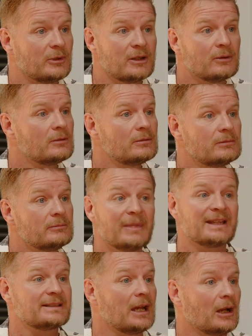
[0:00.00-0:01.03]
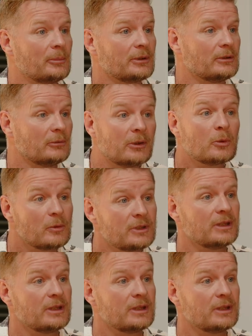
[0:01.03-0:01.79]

We all mess up. We're all